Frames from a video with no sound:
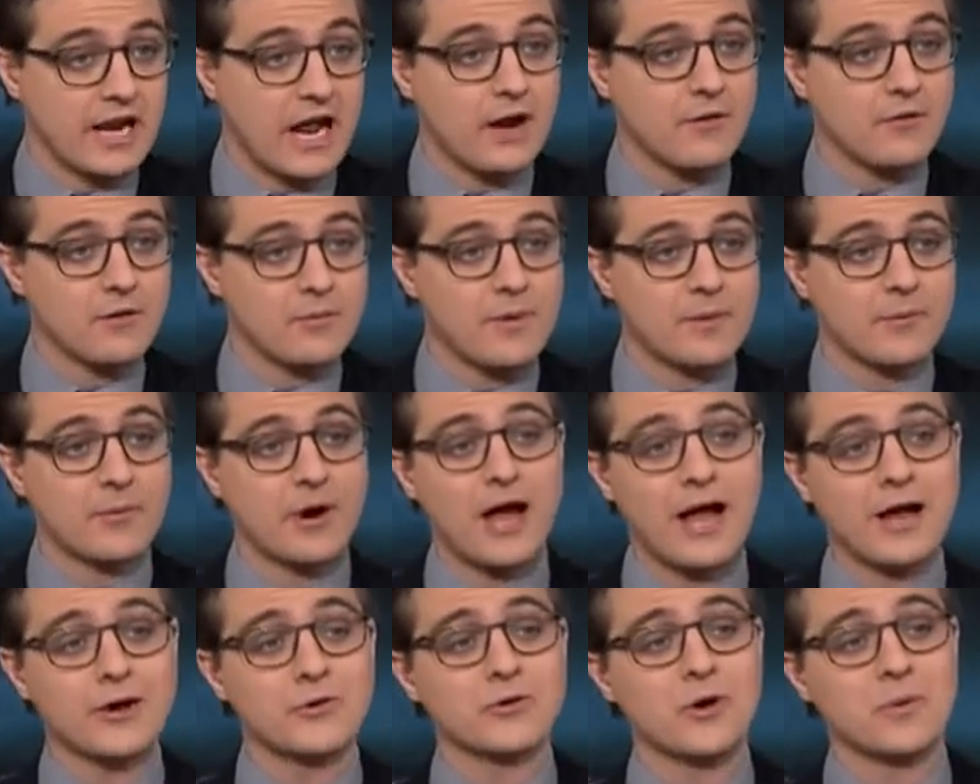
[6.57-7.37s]
And I
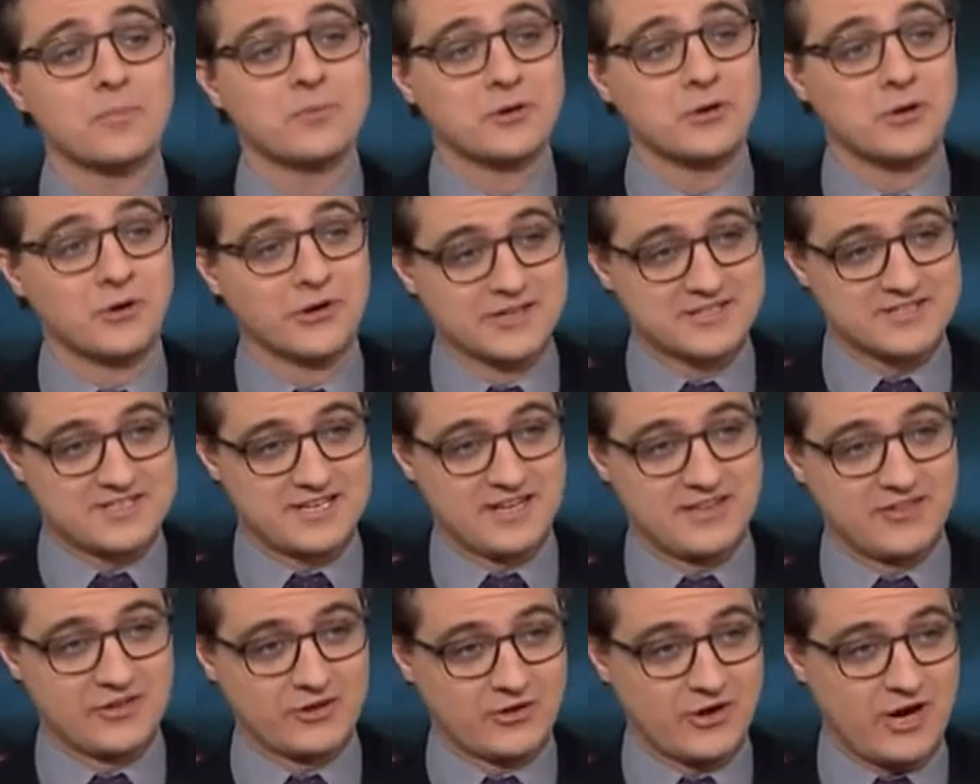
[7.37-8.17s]
remember I grew up in New York
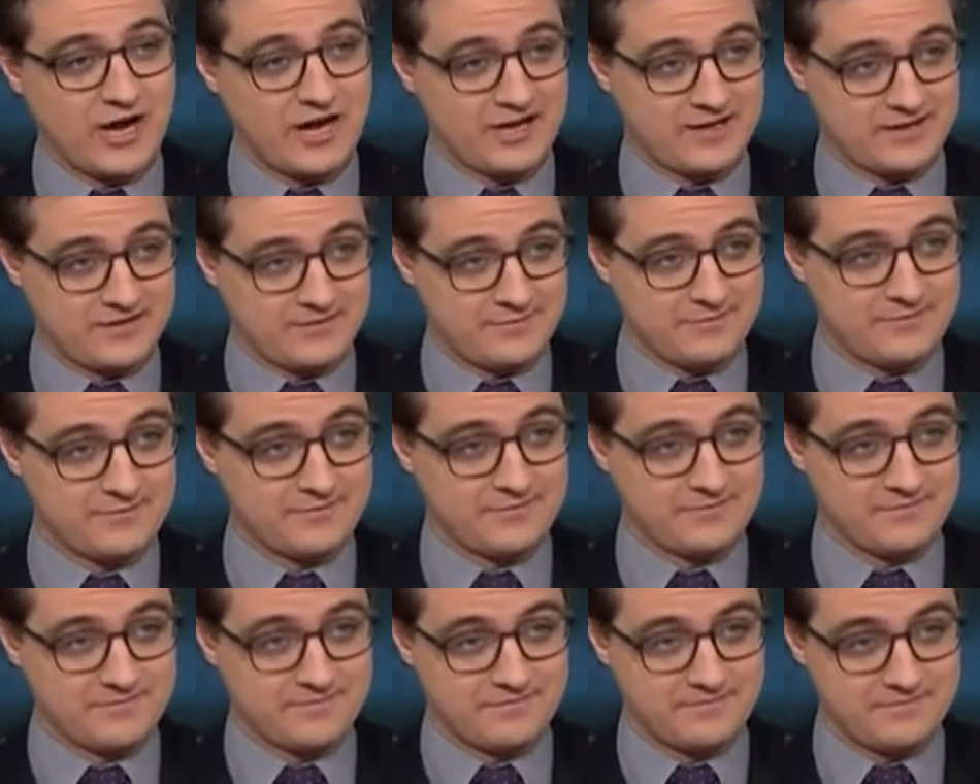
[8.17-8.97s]
City in the crack
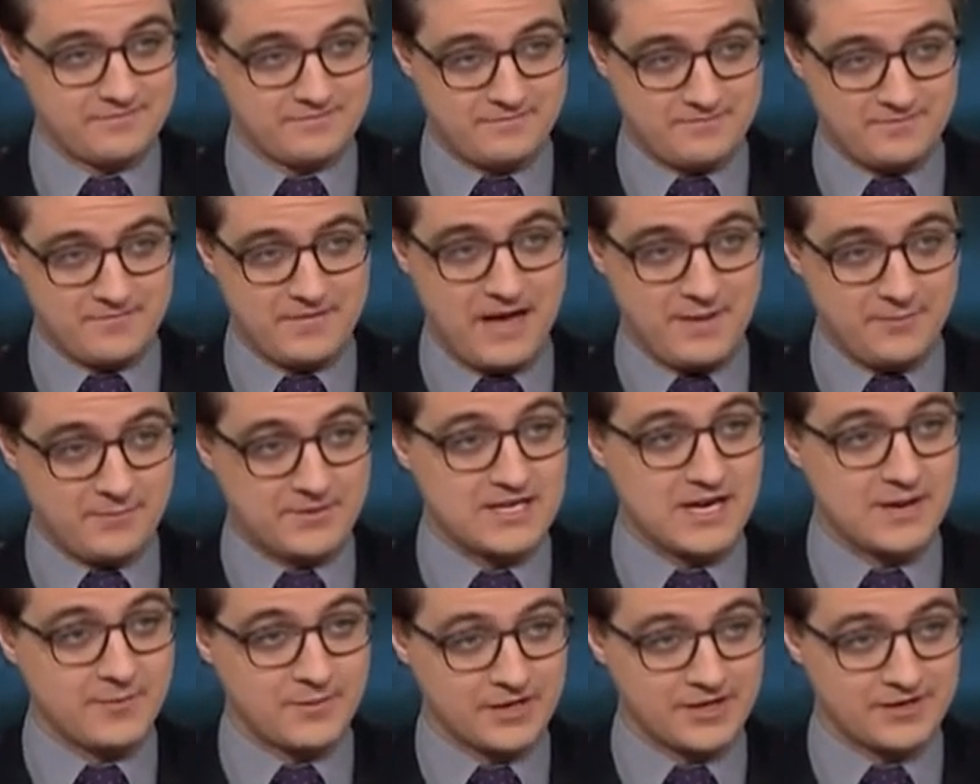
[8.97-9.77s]

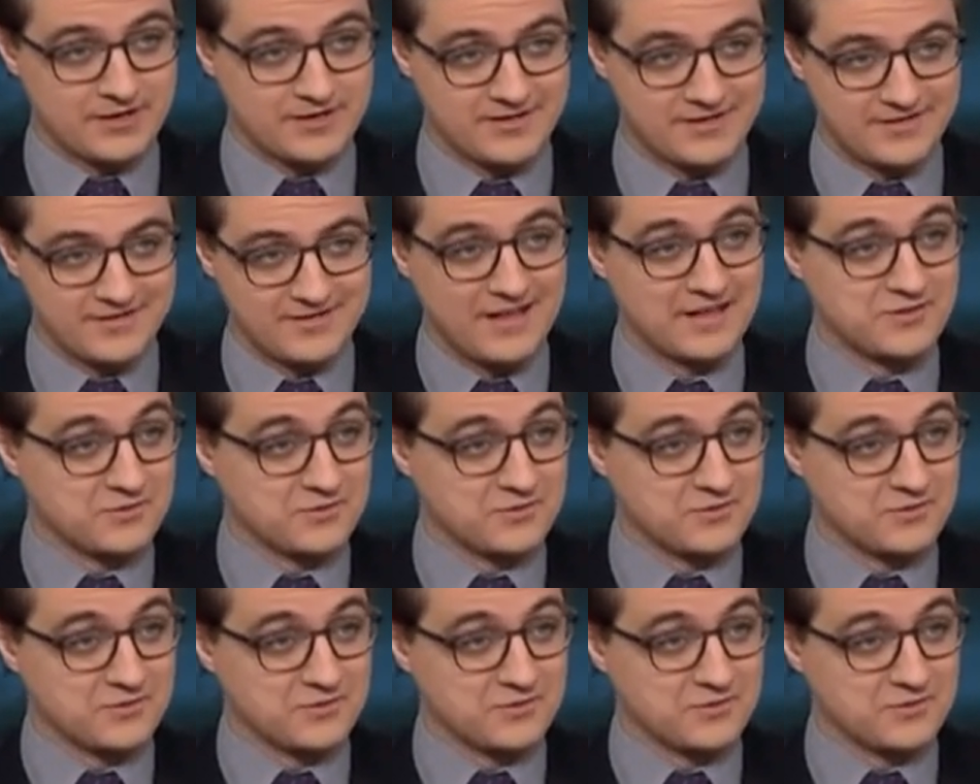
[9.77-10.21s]
epidemic.